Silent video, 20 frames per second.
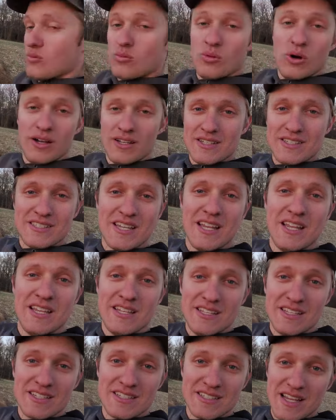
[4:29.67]
was
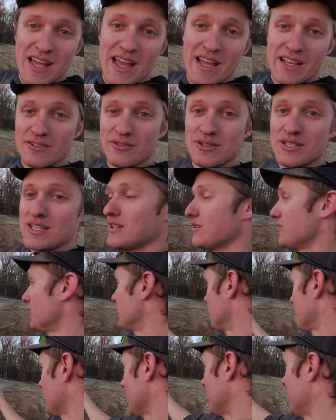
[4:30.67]
exactly
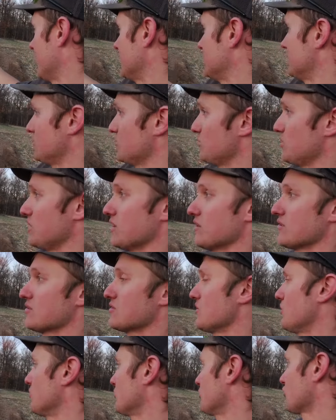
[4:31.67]
what I had to do here.
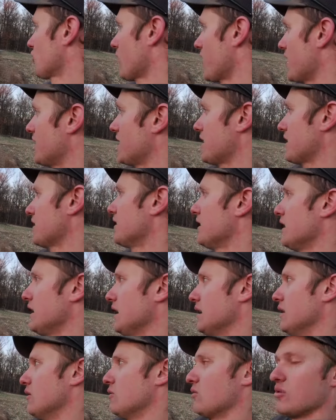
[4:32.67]
So grading,
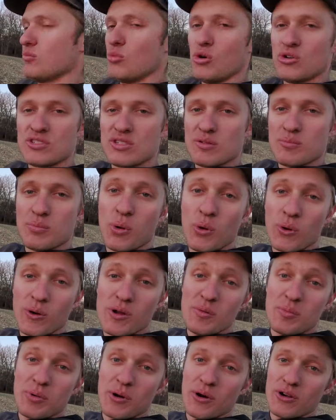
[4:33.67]
one of the most
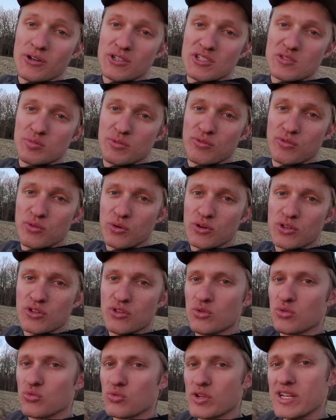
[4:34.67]
important parts before
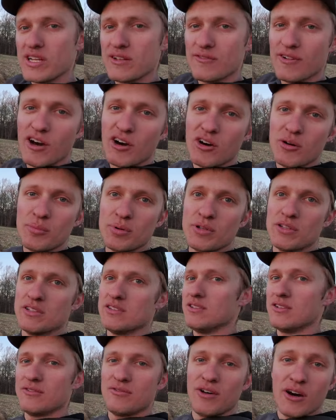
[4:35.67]
you redevelop,
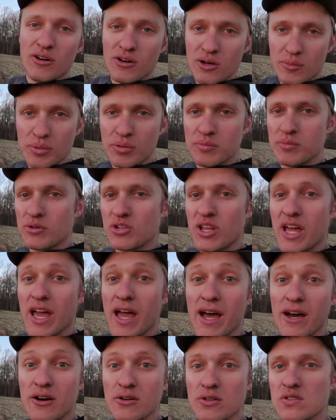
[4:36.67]
develop, build a
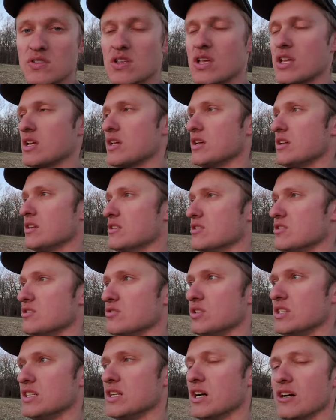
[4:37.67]
house
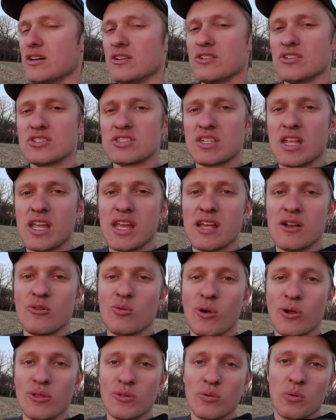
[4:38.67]
is you need to
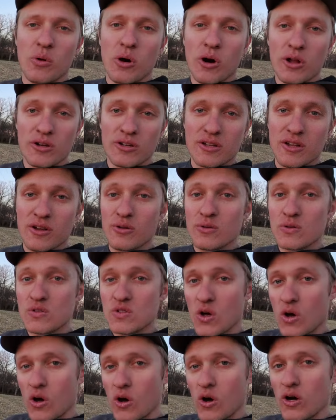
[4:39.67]
understand where the water
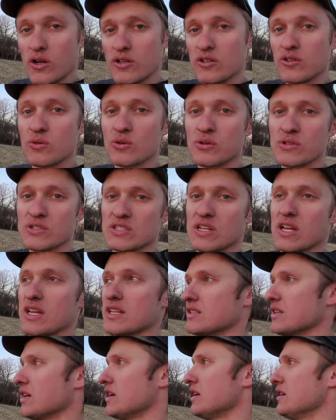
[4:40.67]
goes on your
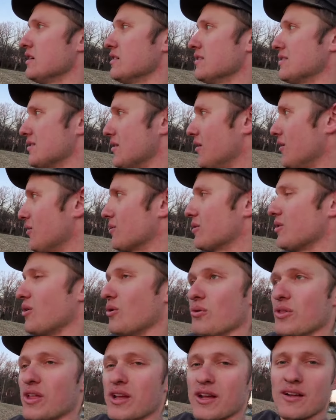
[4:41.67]
site. So
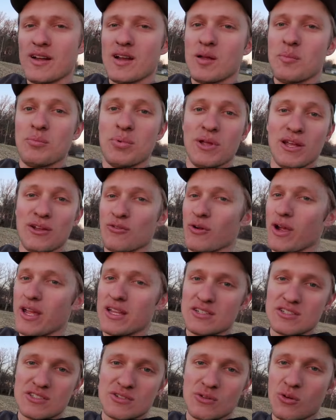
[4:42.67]
go there in a big
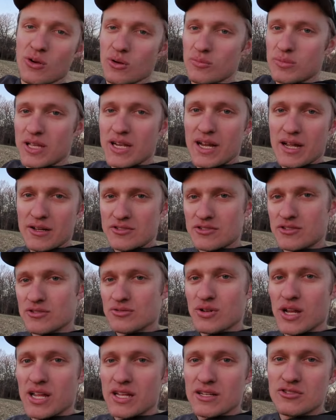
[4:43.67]
rainstorm, get out
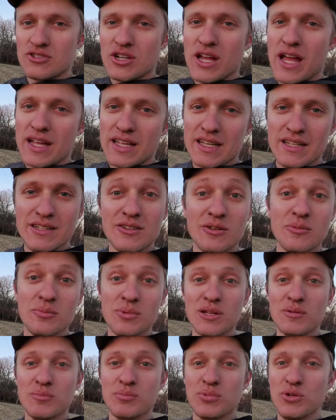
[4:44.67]
your rain jacket and your
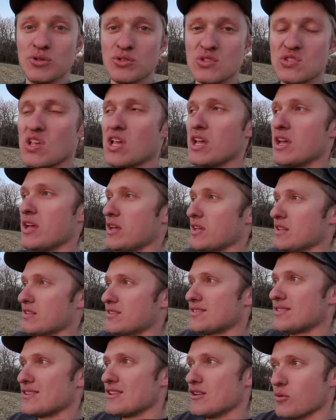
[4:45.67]
big boots,
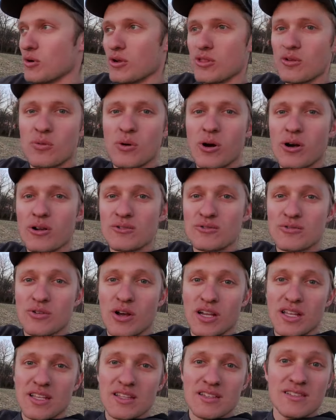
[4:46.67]
see where the water's
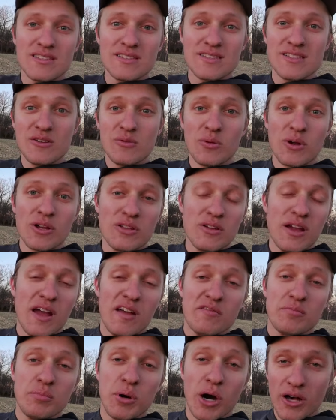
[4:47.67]
running, see where you
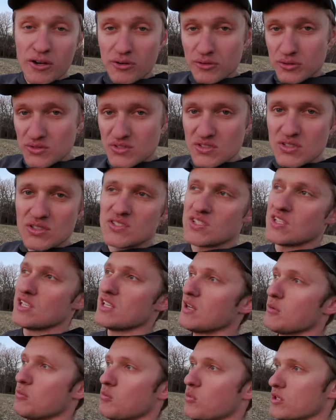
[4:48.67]
have puddles,
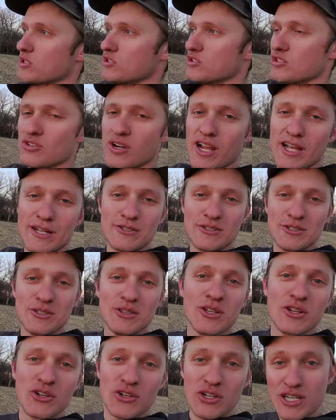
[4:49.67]
see which
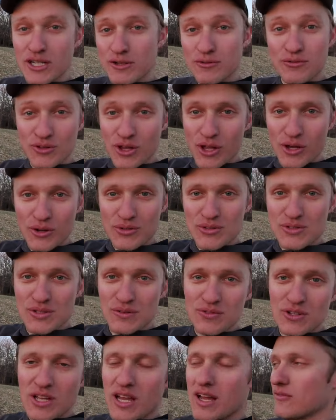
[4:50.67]
direction the creek
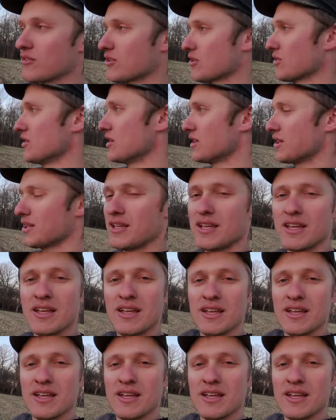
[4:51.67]
flows if you have a creek,